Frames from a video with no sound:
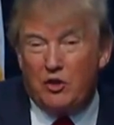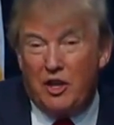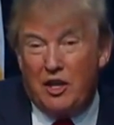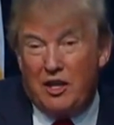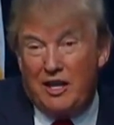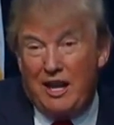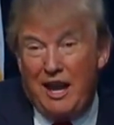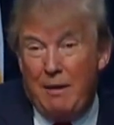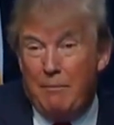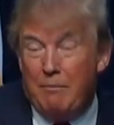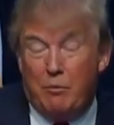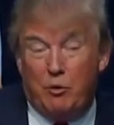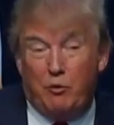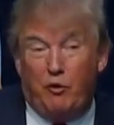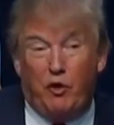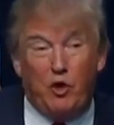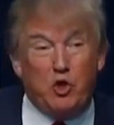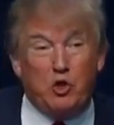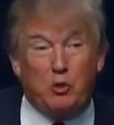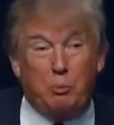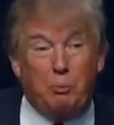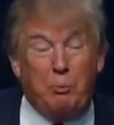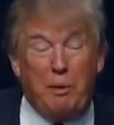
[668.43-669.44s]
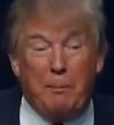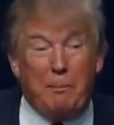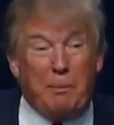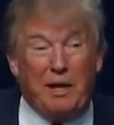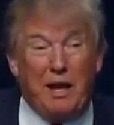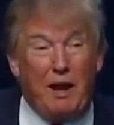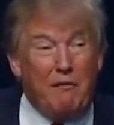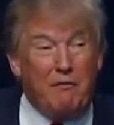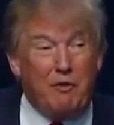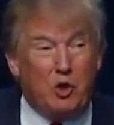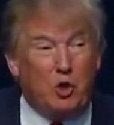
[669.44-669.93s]
They came, the first
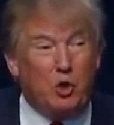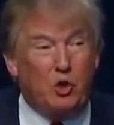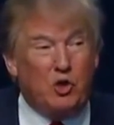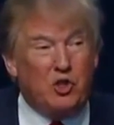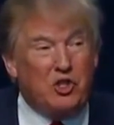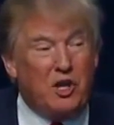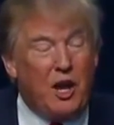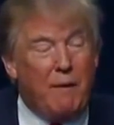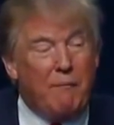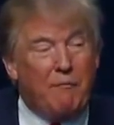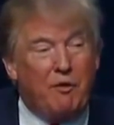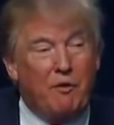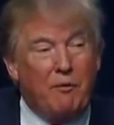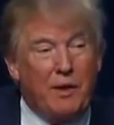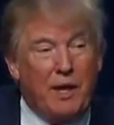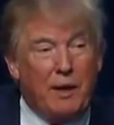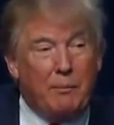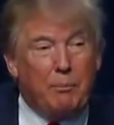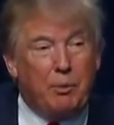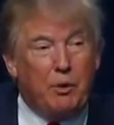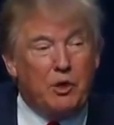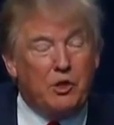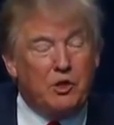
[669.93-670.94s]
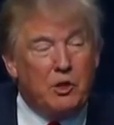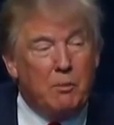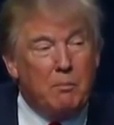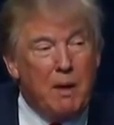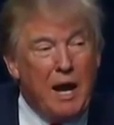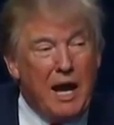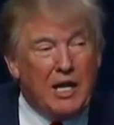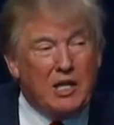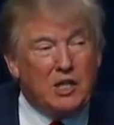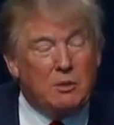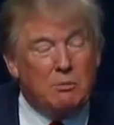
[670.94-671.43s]
people ever to escape from that prison,
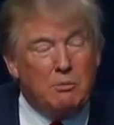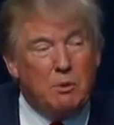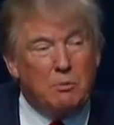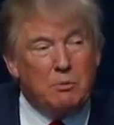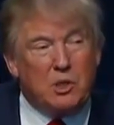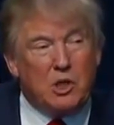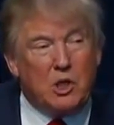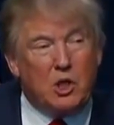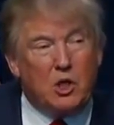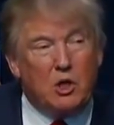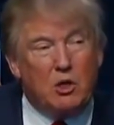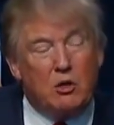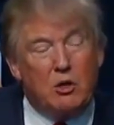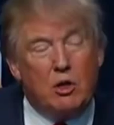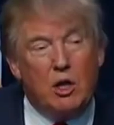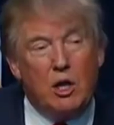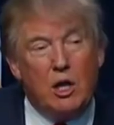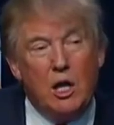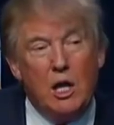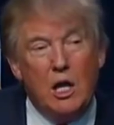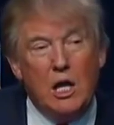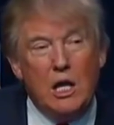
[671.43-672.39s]
maximum security.